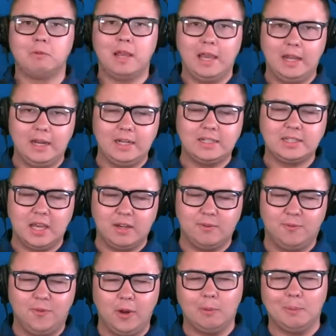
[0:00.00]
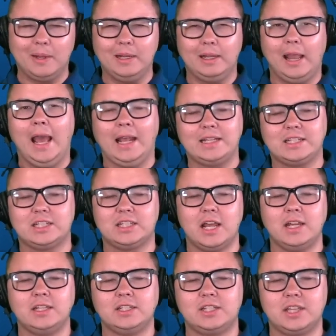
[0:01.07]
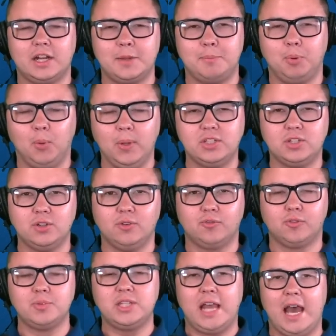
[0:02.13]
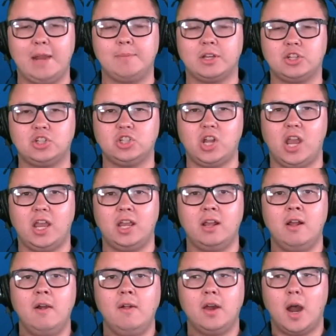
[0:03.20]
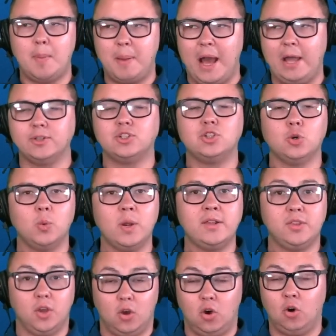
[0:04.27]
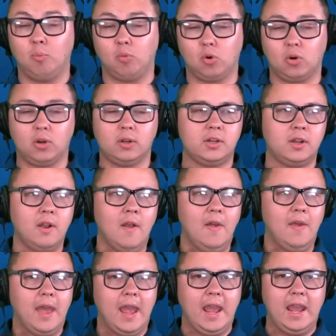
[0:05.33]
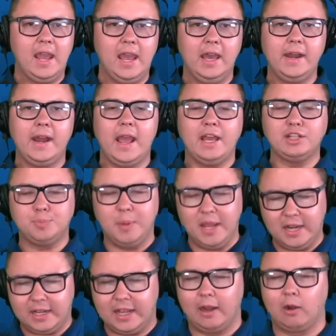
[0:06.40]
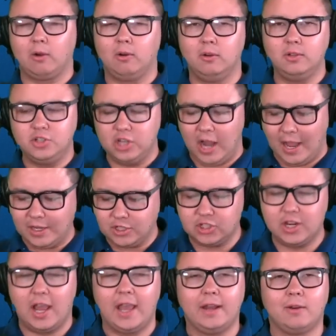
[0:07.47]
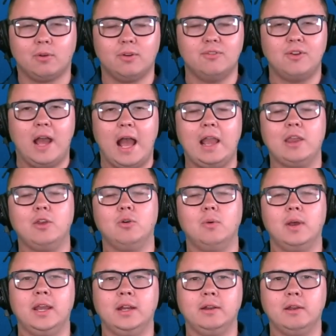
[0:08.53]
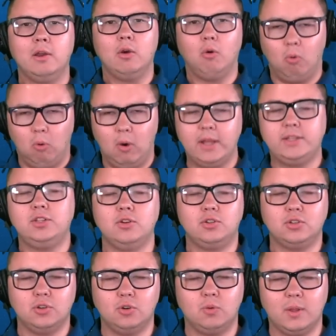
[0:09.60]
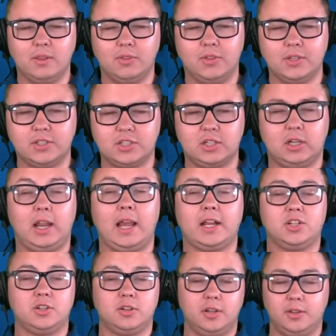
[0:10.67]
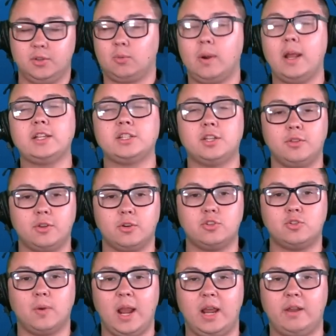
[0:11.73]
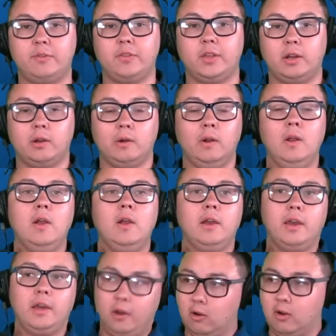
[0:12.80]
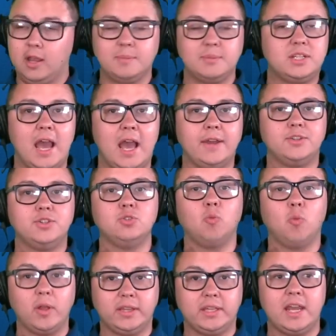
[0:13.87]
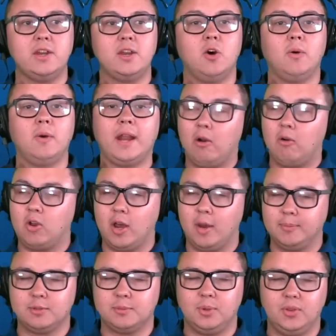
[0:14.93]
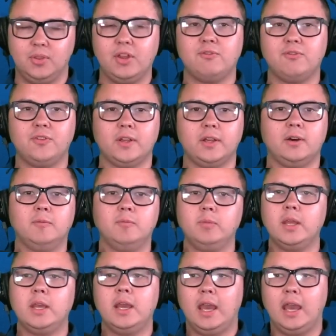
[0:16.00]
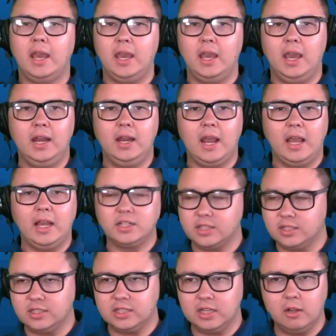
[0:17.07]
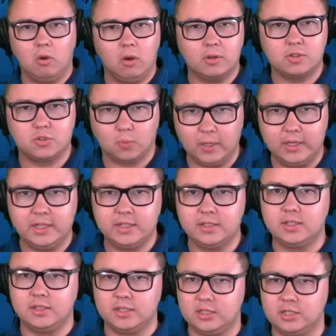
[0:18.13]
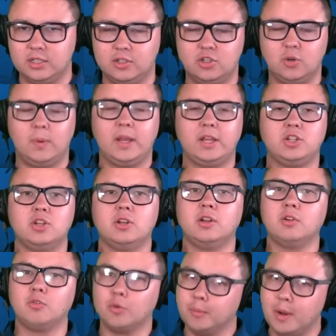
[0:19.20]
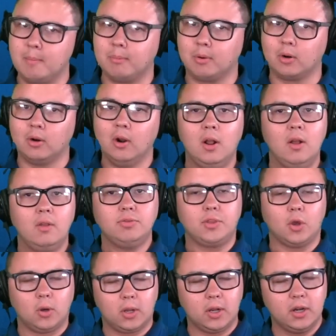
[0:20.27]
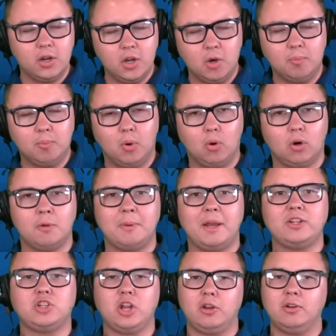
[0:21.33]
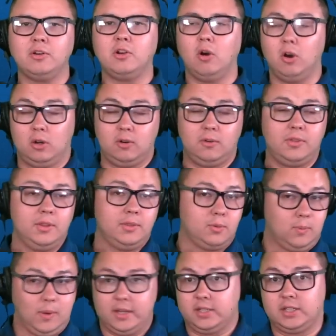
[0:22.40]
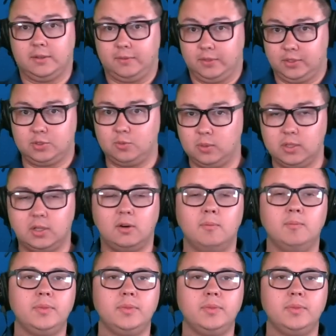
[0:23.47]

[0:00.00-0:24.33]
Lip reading: And it's that very last sentence that I point to from Todd McShay about doing the homework. And as Pete Carroll and John Schneider evaluate what to do with this selection and the rest of their draft there, it all comes down to what they know and how comfortable they feel. And as the Seahawks read into this situation, and remember, they're going to know more about Jalen Carter than the rest of us will,